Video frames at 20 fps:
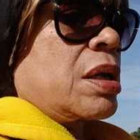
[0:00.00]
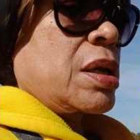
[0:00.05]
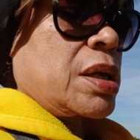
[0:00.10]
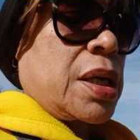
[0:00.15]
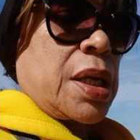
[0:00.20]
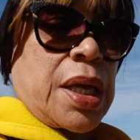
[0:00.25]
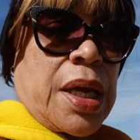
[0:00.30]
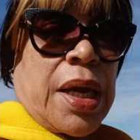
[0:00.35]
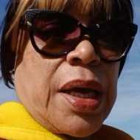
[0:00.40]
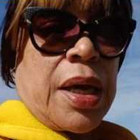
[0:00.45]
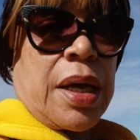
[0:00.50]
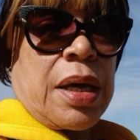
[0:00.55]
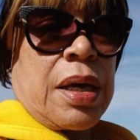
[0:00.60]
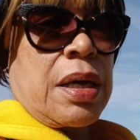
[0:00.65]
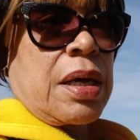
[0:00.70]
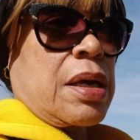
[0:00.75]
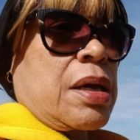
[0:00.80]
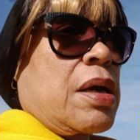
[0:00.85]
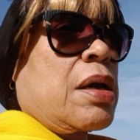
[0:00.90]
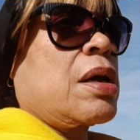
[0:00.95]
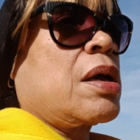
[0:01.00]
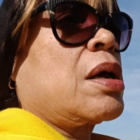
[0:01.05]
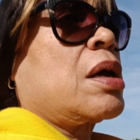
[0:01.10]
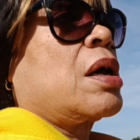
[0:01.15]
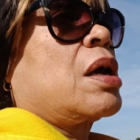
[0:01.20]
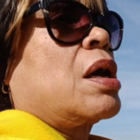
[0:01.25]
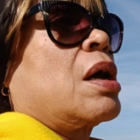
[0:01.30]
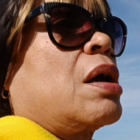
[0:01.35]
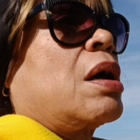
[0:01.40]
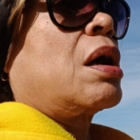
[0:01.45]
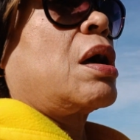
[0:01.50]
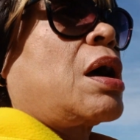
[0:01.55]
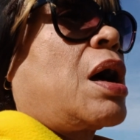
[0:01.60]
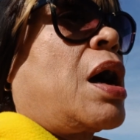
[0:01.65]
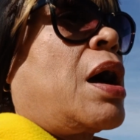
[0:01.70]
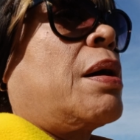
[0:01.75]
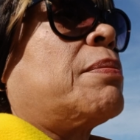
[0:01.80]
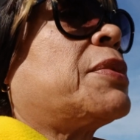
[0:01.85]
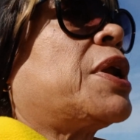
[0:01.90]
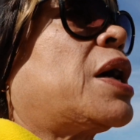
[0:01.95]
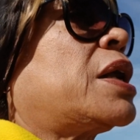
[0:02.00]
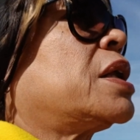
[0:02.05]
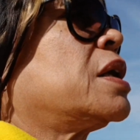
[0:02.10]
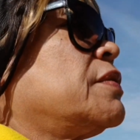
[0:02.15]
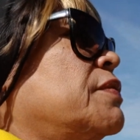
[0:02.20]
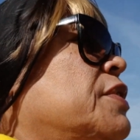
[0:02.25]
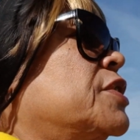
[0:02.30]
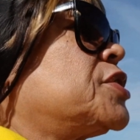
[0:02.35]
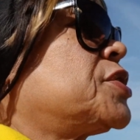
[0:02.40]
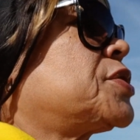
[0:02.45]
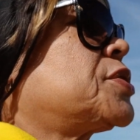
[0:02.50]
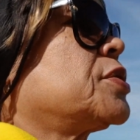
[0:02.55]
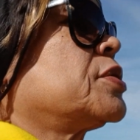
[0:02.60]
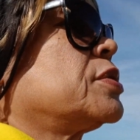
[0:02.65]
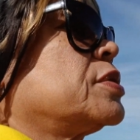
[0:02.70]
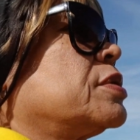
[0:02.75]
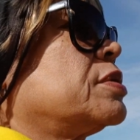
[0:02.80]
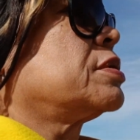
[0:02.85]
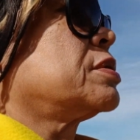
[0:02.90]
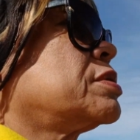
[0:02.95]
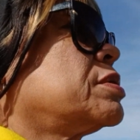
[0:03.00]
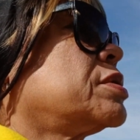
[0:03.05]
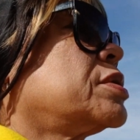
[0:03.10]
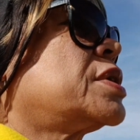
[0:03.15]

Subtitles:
yeah, I'm not even sure